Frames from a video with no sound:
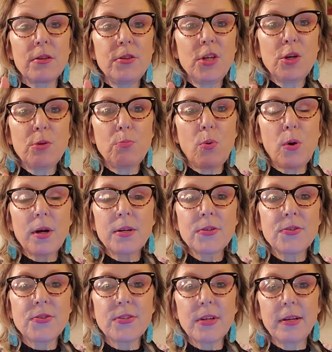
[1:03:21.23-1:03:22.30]
the
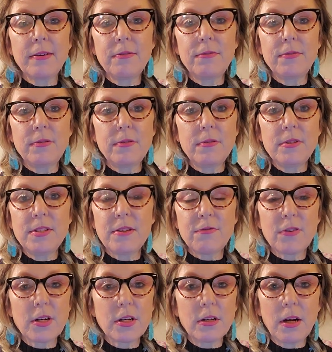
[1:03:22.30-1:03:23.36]
importance of
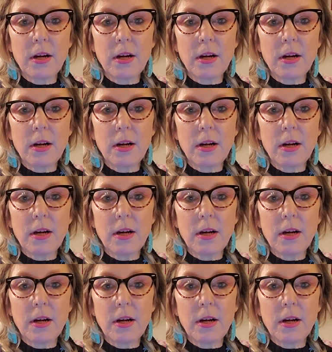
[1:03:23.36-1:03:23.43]
different